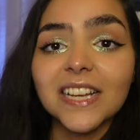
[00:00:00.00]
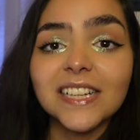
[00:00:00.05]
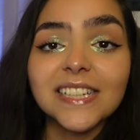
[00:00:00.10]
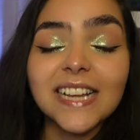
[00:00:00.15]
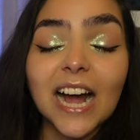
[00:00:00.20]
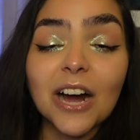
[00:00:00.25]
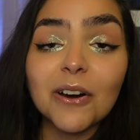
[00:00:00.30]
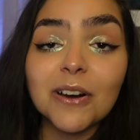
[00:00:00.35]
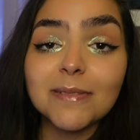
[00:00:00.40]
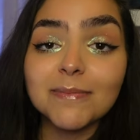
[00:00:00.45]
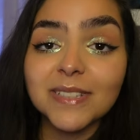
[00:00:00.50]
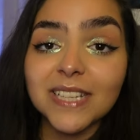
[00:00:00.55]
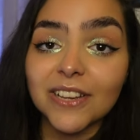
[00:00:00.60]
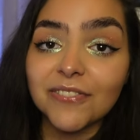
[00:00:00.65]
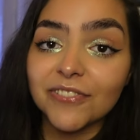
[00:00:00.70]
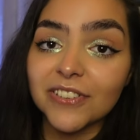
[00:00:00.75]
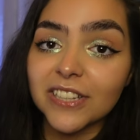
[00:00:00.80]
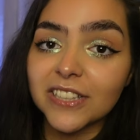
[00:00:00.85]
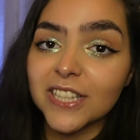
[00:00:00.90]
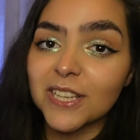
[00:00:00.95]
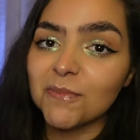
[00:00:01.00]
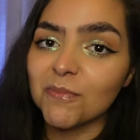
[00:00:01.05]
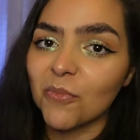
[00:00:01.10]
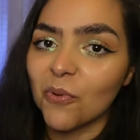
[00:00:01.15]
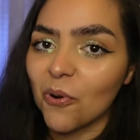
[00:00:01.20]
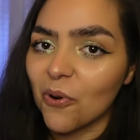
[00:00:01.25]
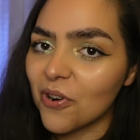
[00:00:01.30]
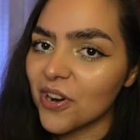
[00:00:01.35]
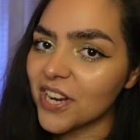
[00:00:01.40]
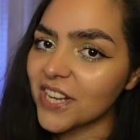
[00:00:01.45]
Now I'm definitely
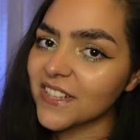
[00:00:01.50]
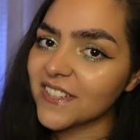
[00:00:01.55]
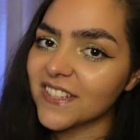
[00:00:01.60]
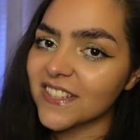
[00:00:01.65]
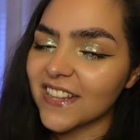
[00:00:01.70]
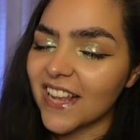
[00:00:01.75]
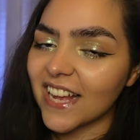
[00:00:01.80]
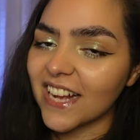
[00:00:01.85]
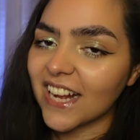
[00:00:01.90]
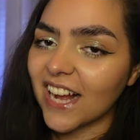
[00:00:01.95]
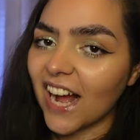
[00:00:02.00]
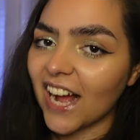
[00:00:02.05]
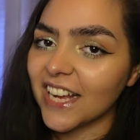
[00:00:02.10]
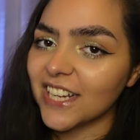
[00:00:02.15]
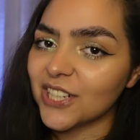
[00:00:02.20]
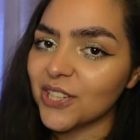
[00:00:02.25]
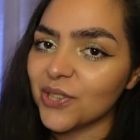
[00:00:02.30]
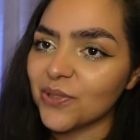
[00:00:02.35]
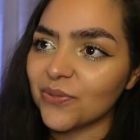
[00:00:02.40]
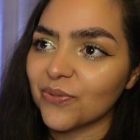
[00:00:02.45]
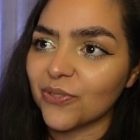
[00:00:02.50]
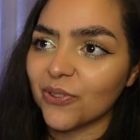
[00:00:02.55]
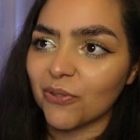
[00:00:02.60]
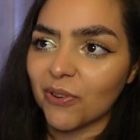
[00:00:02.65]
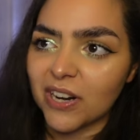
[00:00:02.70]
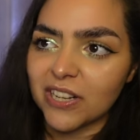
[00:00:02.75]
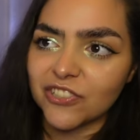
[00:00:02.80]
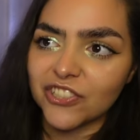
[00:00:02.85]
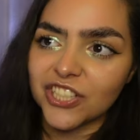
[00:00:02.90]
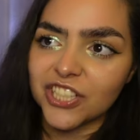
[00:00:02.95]
more into that kind of
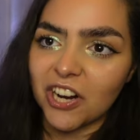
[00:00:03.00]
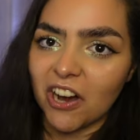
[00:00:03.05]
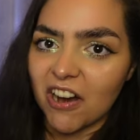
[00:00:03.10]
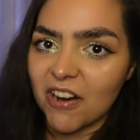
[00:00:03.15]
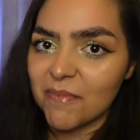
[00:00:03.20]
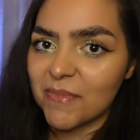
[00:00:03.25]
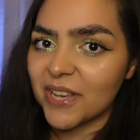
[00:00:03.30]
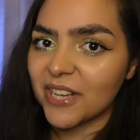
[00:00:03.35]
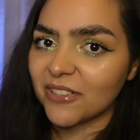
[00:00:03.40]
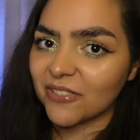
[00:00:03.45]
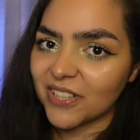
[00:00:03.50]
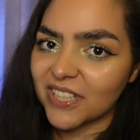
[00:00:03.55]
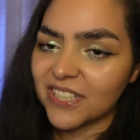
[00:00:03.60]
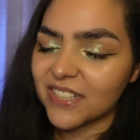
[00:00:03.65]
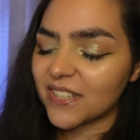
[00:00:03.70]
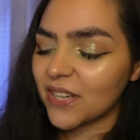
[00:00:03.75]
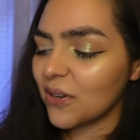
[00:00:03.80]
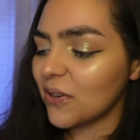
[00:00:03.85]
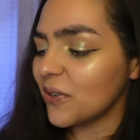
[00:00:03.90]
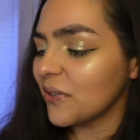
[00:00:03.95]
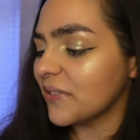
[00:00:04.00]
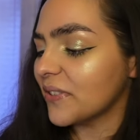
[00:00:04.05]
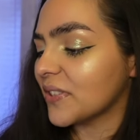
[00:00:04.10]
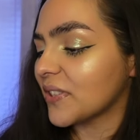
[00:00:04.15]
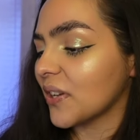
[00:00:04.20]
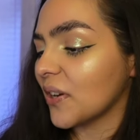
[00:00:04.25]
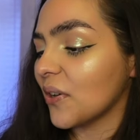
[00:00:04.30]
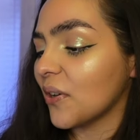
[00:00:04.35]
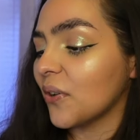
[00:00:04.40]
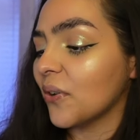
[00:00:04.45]
grungy army green tone.
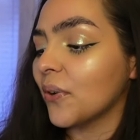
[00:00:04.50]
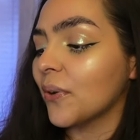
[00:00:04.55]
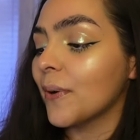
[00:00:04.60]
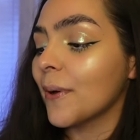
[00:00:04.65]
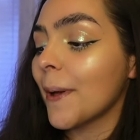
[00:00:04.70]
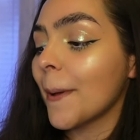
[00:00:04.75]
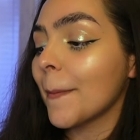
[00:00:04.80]
So